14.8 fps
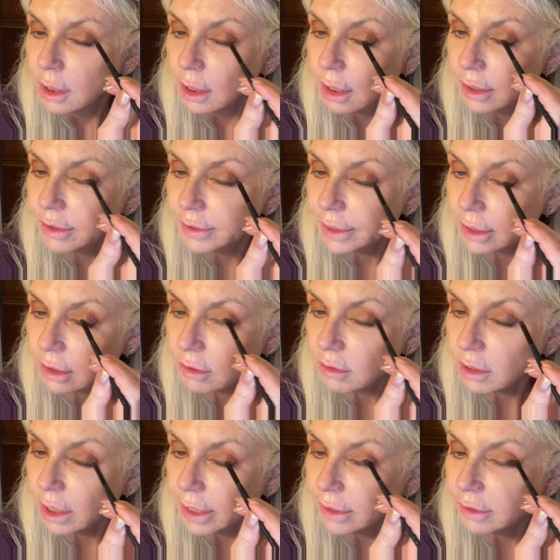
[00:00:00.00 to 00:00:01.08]
a thicker
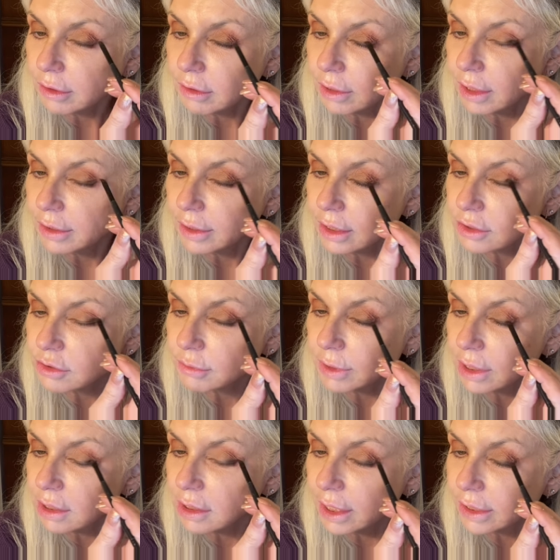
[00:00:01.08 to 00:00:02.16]
liner, and that's
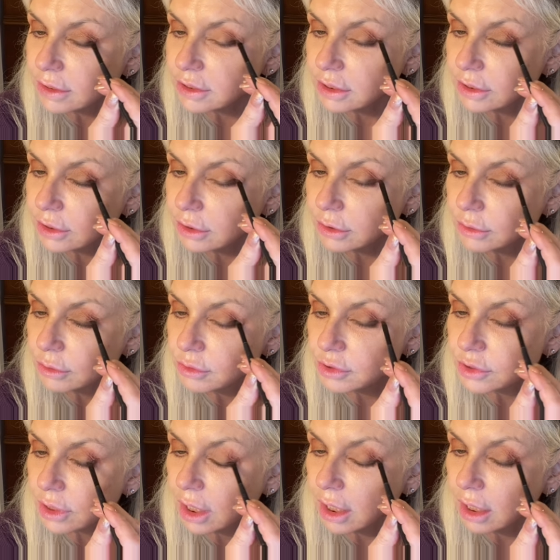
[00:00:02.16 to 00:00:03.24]
why I like to
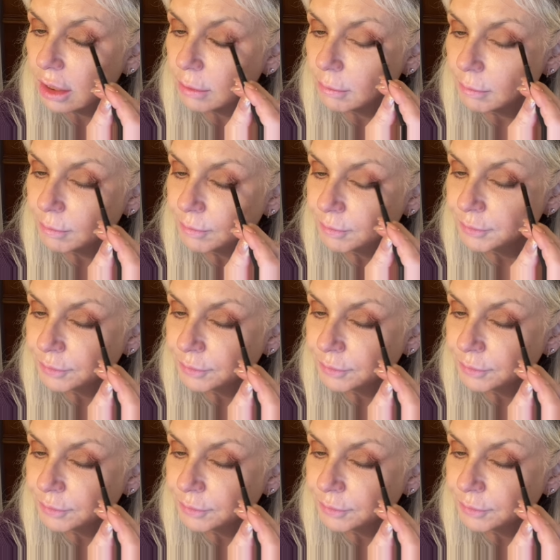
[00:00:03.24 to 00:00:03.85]
use um,